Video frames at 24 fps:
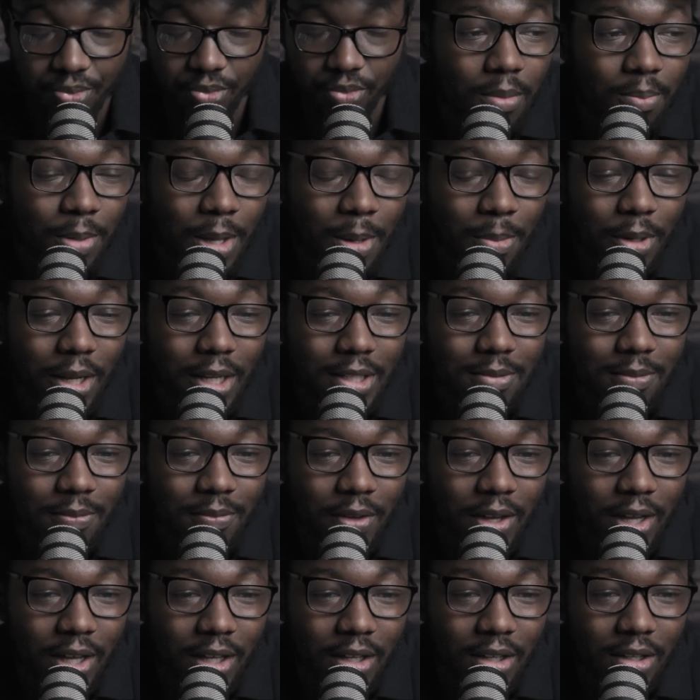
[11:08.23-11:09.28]
People like to
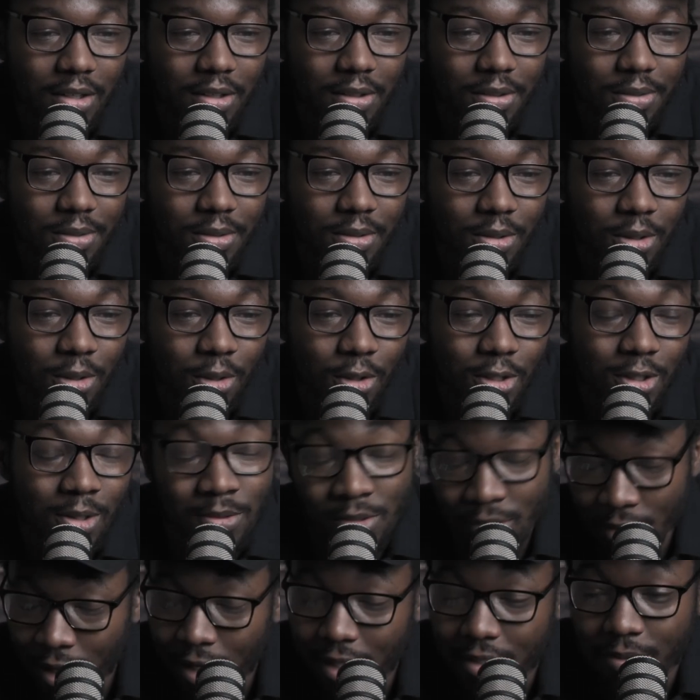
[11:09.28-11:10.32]
think, or
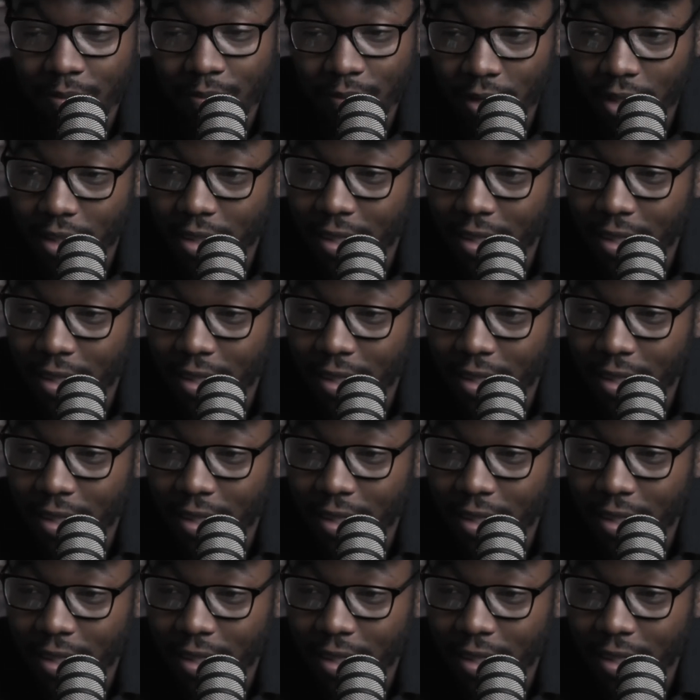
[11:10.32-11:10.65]
sometimes I like to think,